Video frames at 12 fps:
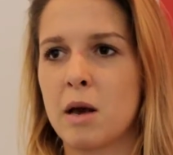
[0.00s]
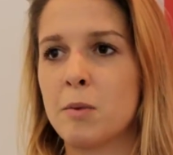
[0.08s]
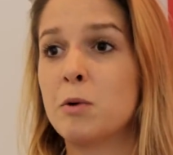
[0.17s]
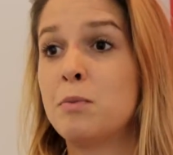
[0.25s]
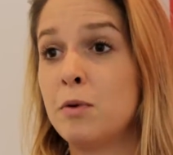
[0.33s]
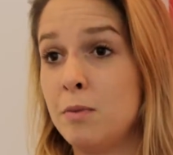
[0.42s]

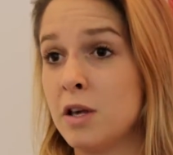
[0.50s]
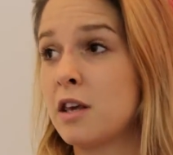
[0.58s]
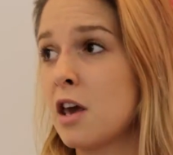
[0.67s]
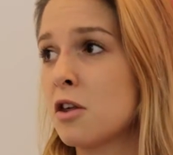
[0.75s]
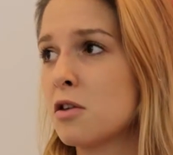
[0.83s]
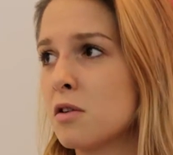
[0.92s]
about
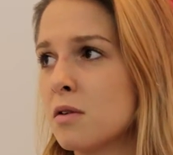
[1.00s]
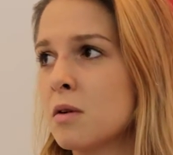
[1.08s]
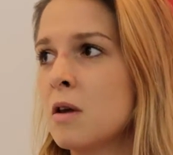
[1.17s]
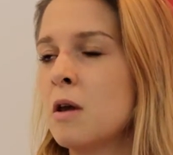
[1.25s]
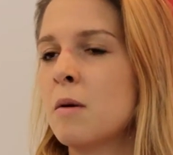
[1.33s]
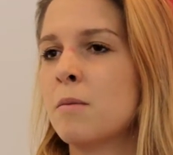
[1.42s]
publication
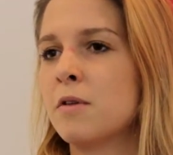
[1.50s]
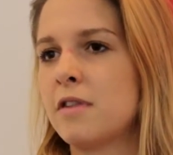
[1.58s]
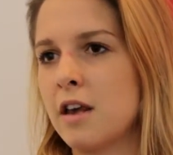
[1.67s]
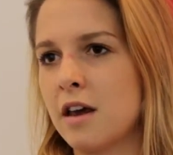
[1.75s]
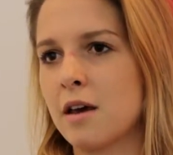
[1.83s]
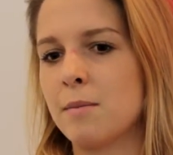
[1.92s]
but
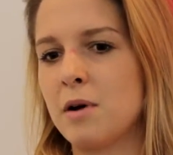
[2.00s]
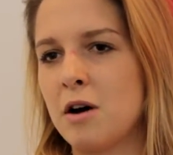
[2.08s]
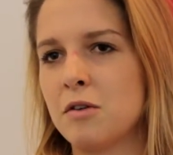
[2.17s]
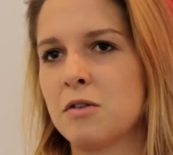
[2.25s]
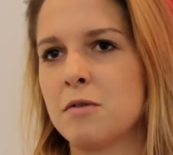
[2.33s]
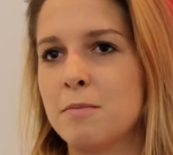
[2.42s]
think
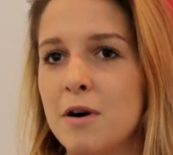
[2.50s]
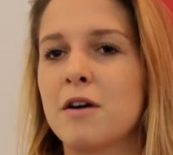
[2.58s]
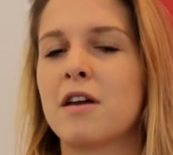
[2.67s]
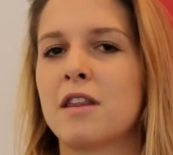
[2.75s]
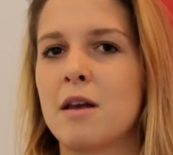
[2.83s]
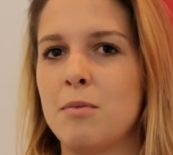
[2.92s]
about
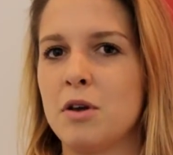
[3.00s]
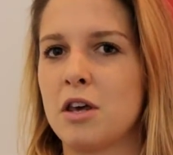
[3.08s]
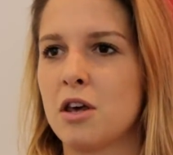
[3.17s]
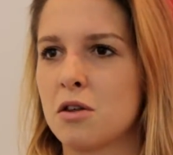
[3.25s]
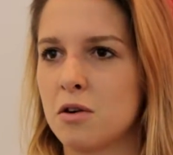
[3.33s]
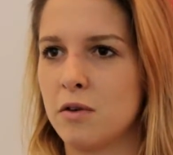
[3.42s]
market
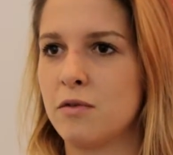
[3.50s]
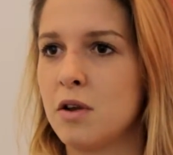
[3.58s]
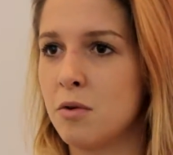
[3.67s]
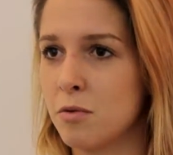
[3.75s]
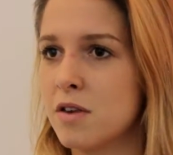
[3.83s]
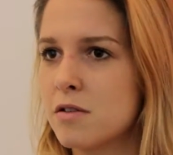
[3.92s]
application of
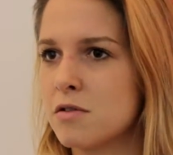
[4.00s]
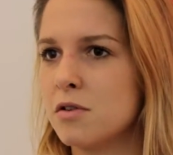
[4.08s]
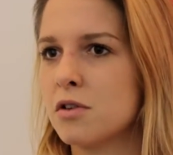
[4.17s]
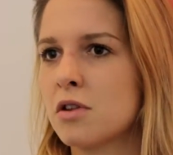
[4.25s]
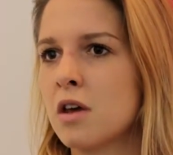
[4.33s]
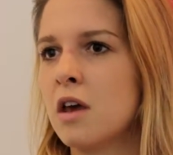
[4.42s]
their
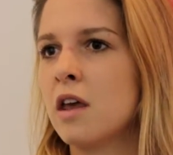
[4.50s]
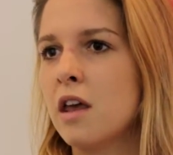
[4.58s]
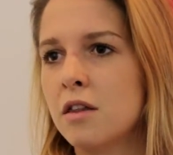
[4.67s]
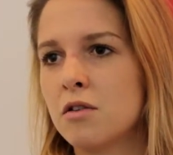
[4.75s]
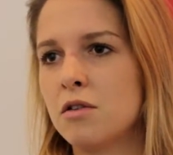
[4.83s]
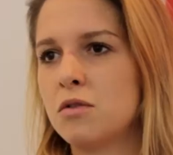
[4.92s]
research.
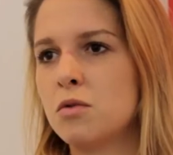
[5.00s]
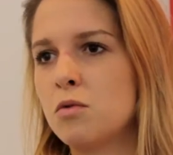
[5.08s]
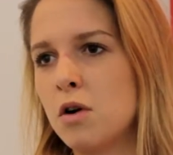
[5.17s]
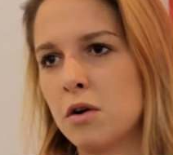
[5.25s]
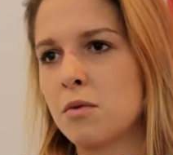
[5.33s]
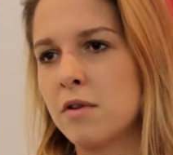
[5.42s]
Either to
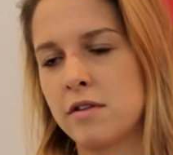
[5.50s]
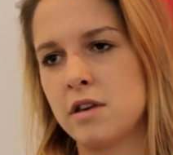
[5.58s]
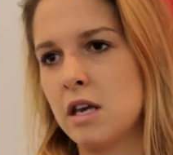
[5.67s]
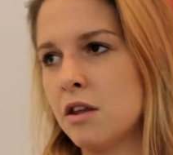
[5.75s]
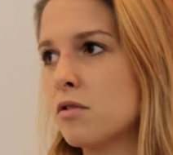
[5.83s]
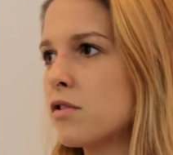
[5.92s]
work with the
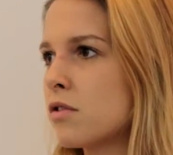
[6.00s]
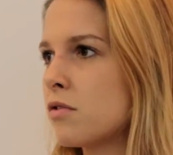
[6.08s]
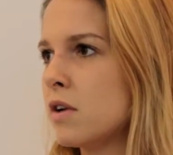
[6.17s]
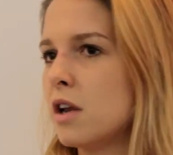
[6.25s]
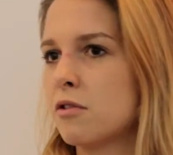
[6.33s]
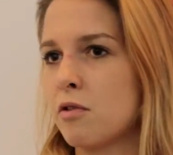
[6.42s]

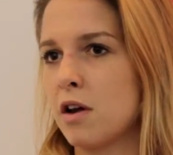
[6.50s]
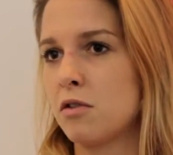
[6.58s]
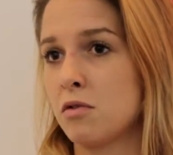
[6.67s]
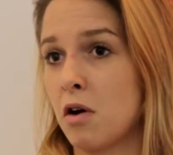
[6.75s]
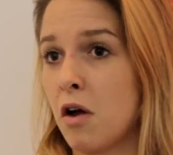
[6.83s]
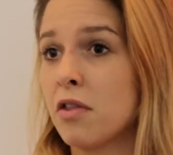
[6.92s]
industry and try
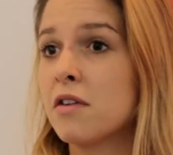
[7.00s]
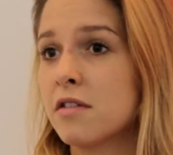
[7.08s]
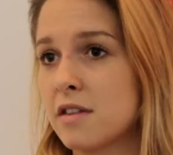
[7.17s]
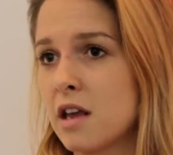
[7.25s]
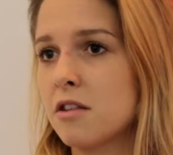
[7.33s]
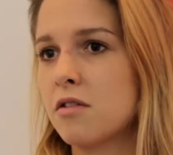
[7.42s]
to
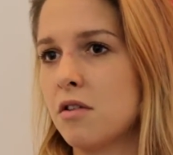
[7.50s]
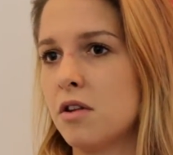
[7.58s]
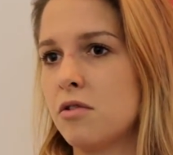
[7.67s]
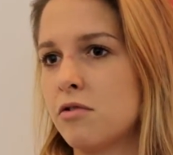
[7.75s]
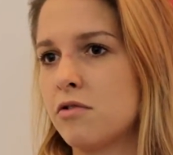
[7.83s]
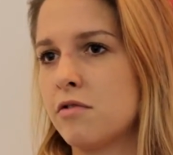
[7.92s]
understand the
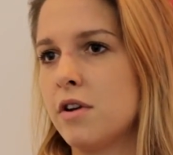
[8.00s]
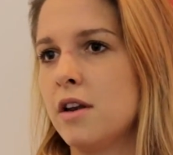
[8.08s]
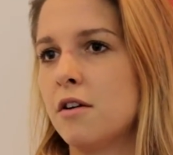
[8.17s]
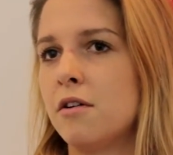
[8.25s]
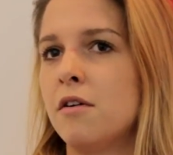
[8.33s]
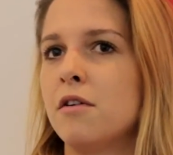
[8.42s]
industry in
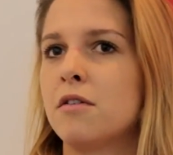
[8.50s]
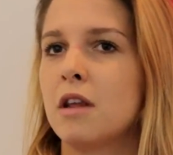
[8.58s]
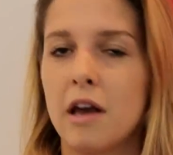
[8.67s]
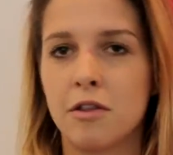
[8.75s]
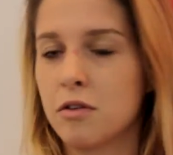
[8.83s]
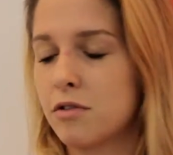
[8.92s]
order
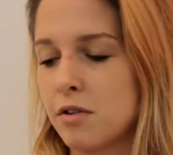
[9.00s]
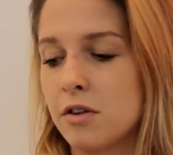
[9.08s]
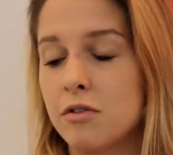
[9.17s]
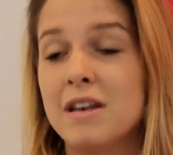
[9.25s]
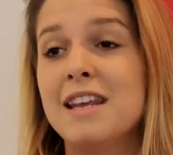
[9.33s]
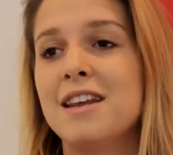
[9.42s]
to understand
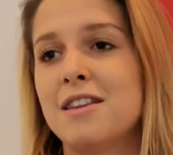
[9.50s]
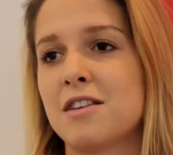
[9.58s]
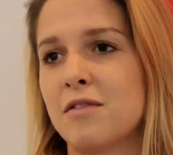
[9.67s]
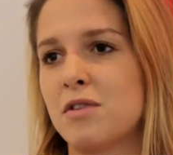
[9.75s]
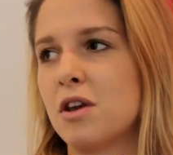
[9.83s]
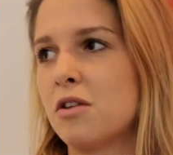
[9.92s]
the needs
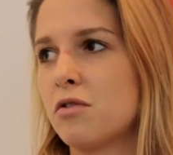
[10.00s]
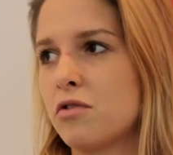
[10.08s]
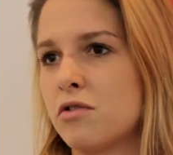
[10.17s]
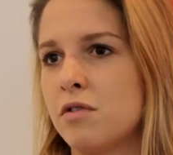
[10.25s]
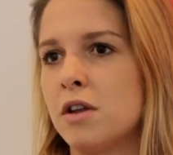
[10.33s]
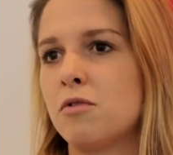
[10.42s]
of the
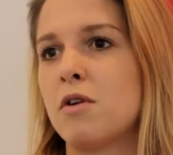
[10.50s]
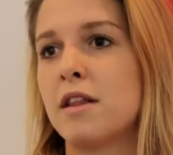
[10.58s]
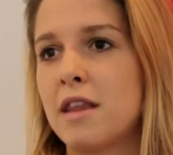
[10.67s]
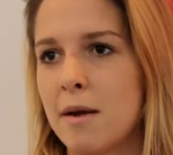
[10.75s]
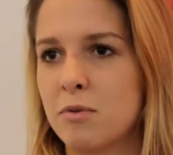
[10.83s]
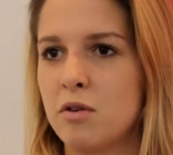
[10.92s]
industry to
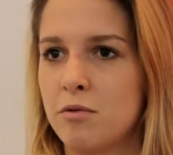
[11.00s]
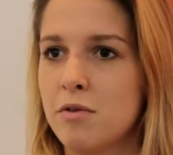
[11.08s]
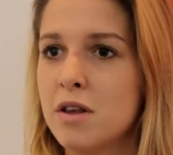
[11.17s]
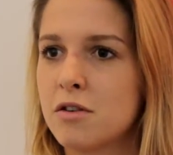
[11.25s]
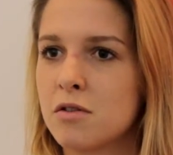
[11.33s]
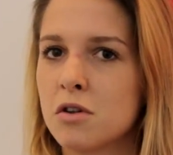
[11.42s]
adapt their
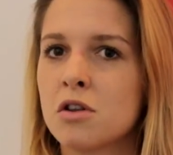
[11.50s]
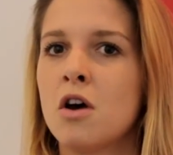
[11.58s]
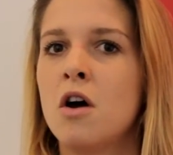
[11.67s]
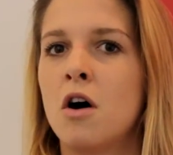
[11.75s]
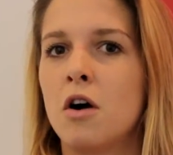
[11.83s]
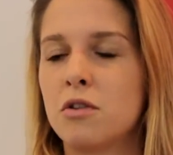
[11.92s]
research
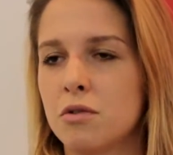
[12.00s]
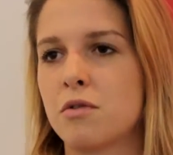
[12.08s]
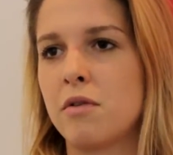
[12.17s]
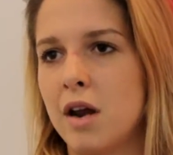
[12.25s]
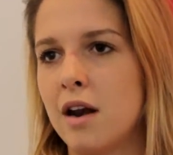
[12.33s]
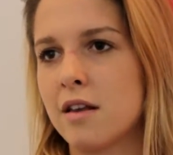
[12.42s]
or to
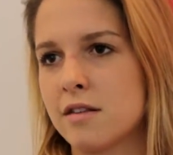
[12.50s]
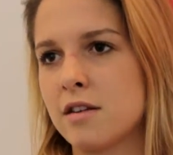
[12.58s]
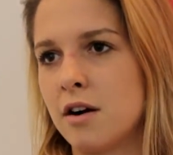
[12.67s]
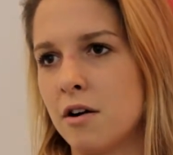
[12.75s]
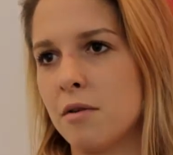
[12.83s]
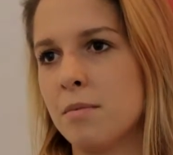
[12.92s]
create a
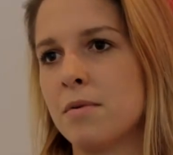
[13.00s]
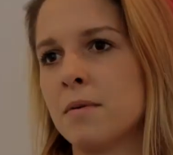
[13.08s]
startup.